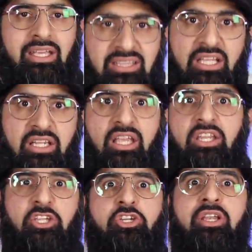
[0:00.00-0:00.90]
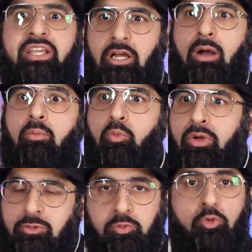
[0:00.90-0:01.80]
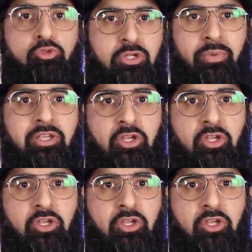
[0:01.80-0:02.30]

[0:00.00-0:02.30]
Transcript: it didn't initially come with rules and